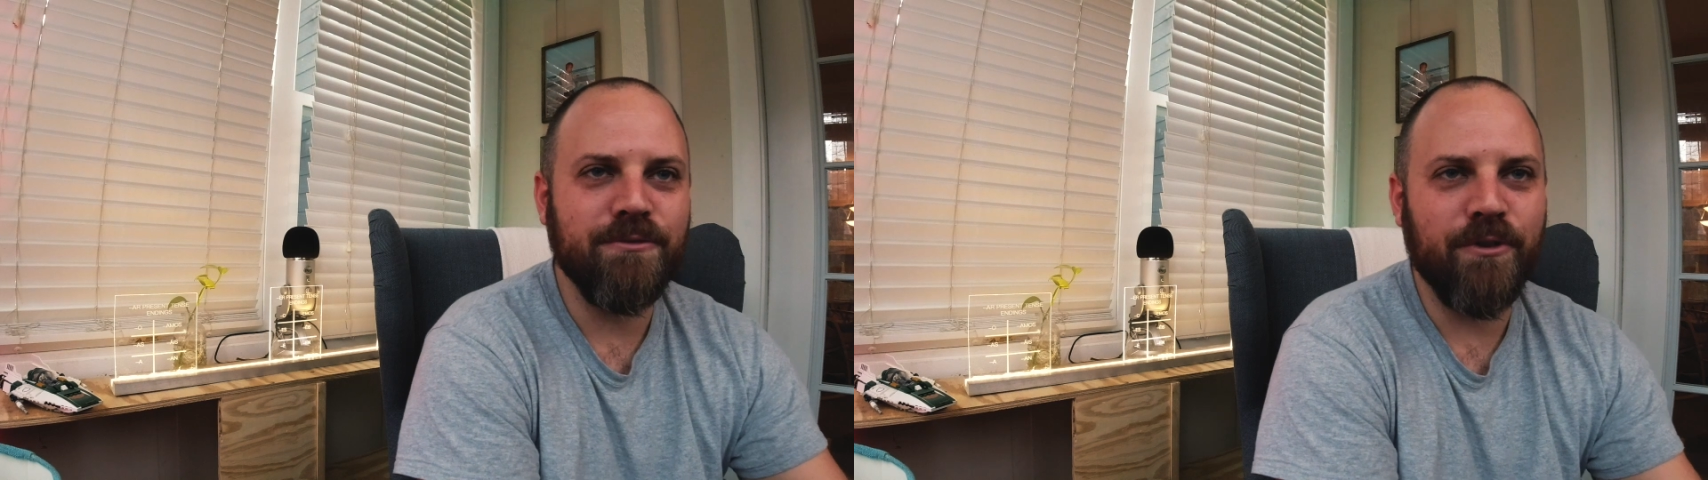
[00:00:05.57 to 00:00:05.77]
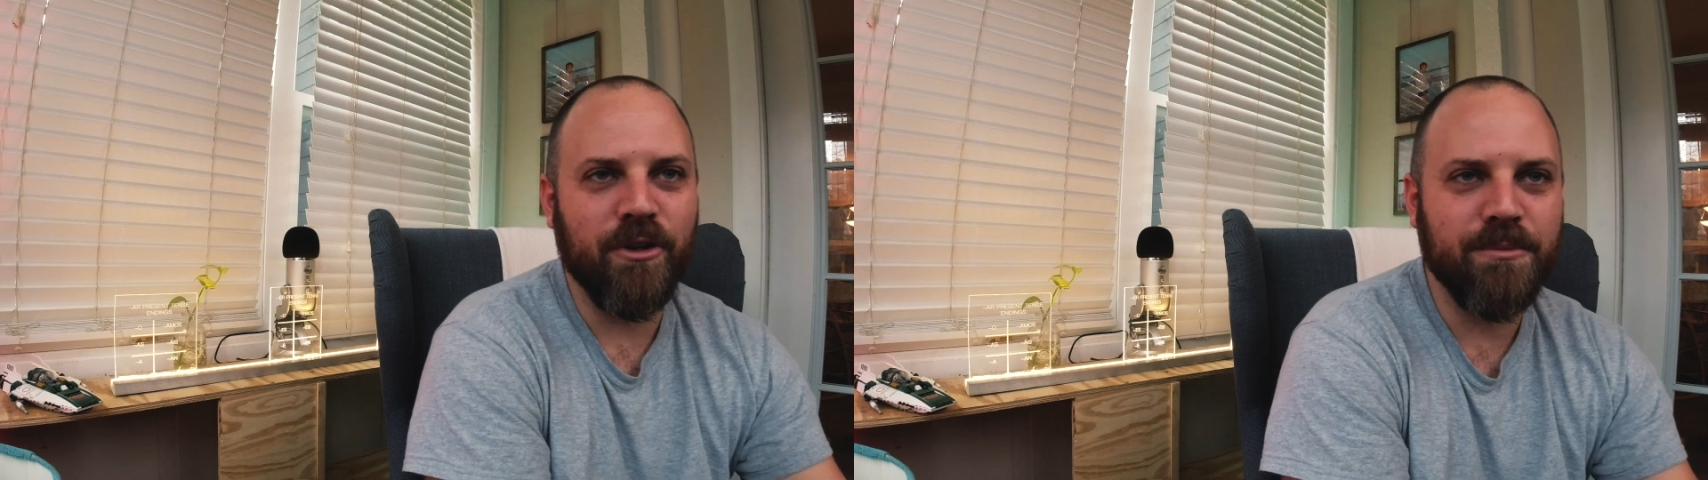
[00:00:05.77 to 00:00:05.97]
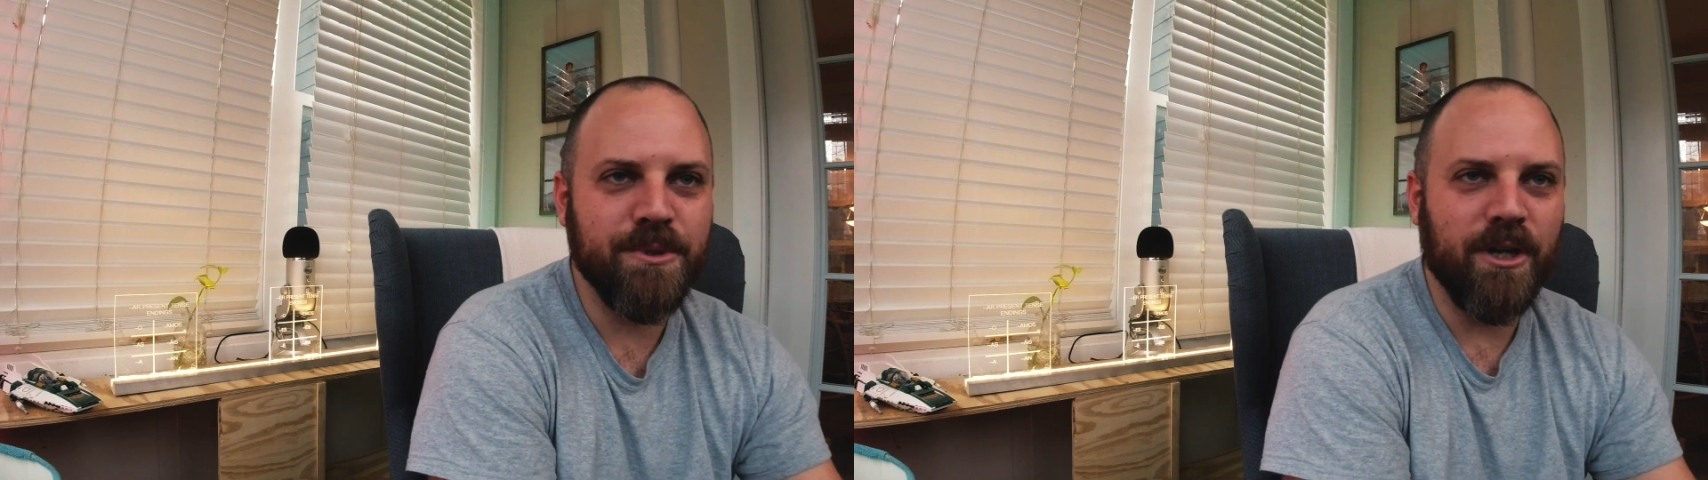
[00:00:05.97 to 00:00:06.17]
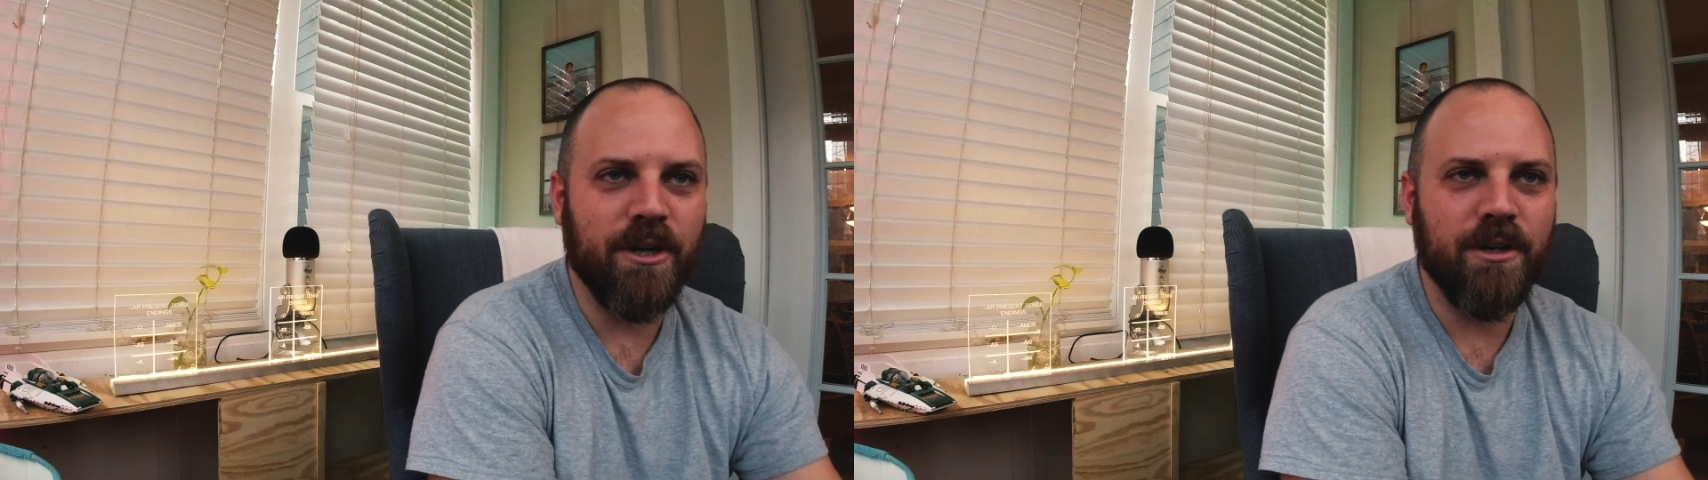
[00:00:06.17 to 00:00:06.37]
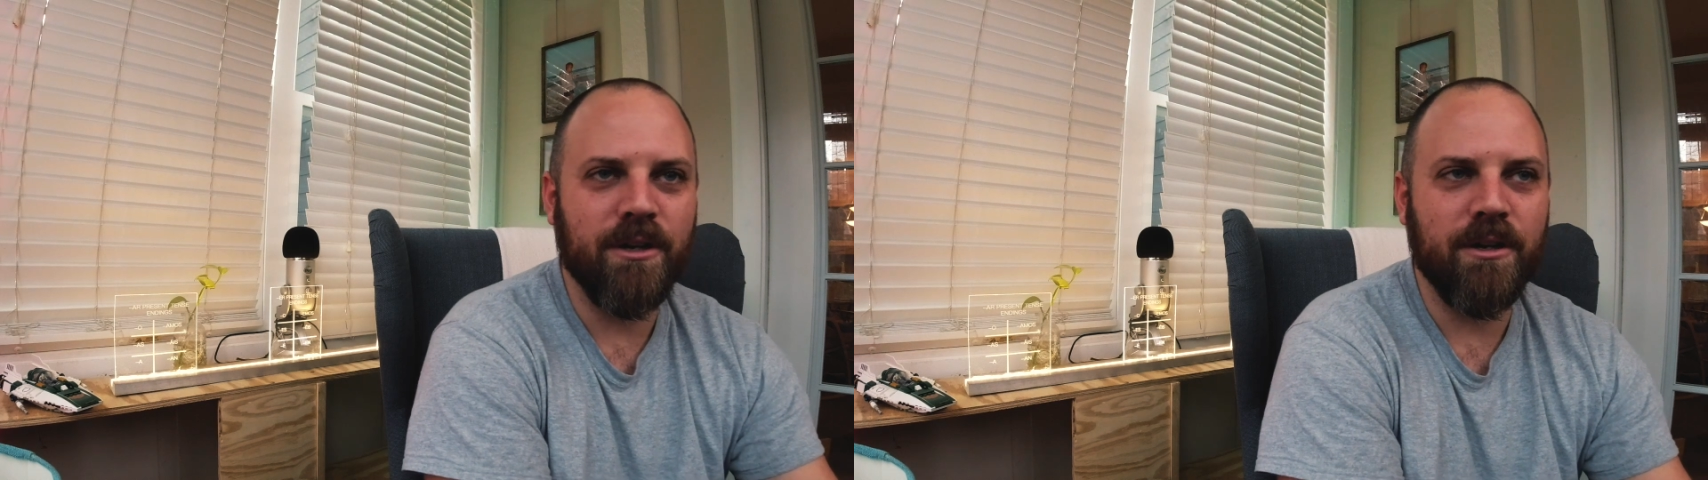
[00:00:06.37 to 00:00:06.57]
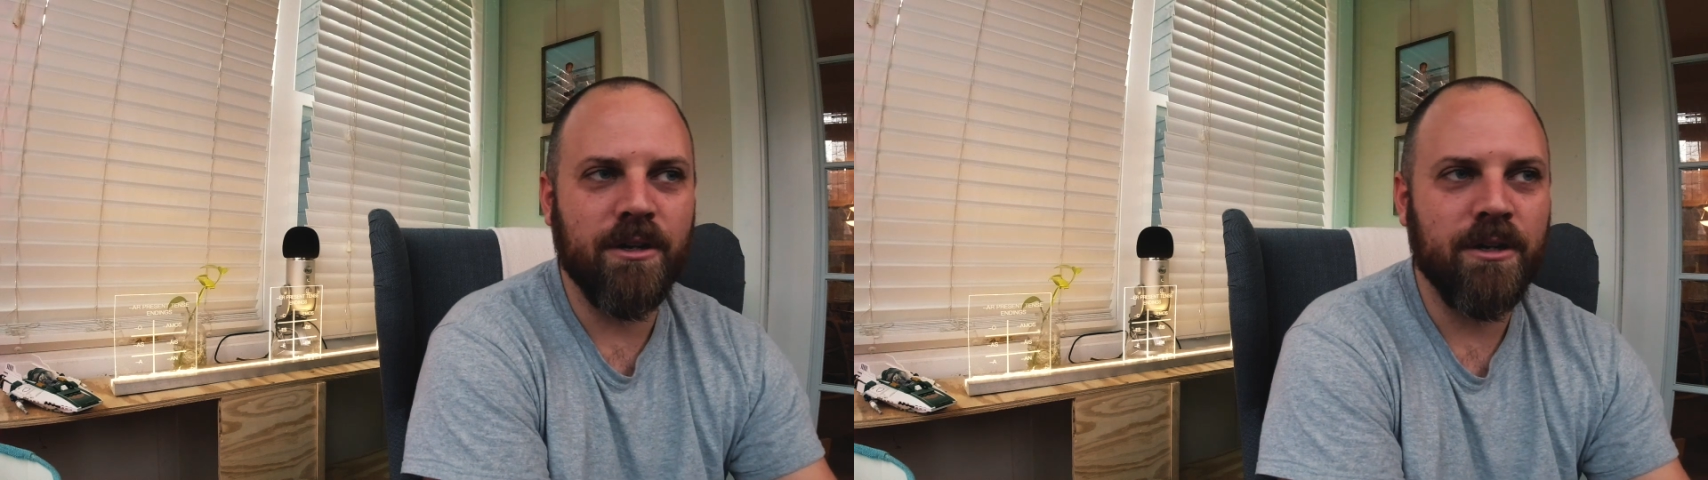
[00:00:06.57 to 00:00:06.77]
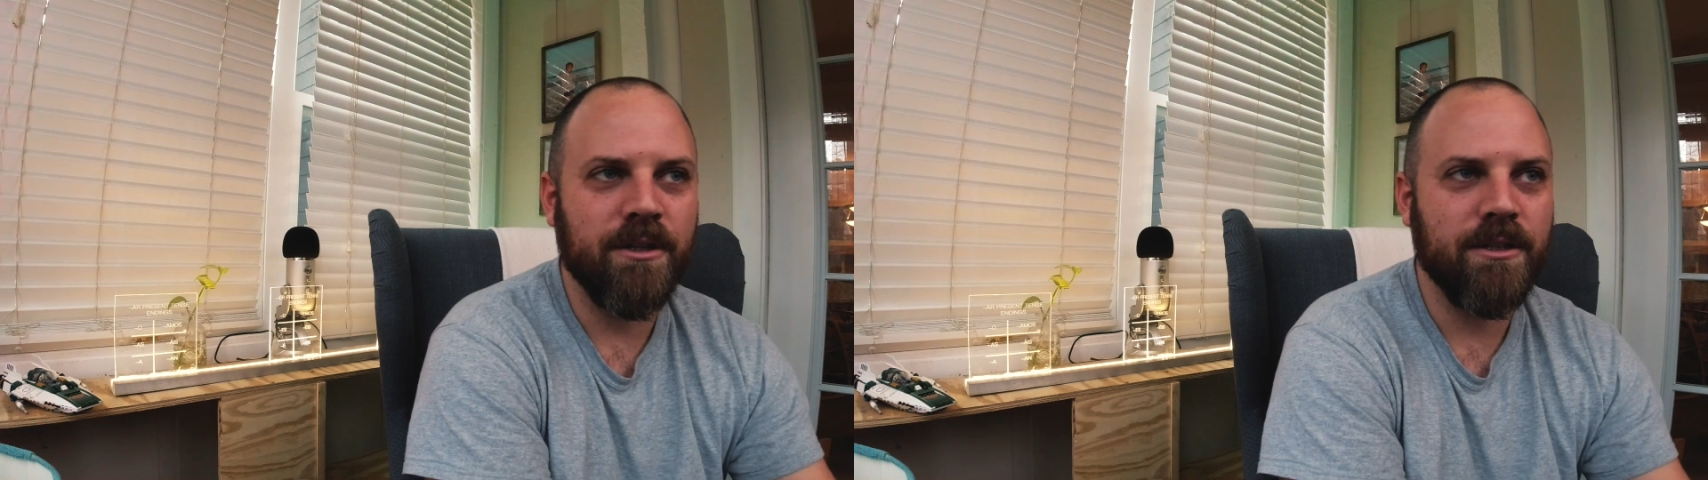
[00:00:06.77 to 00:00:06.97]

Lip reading: verbs are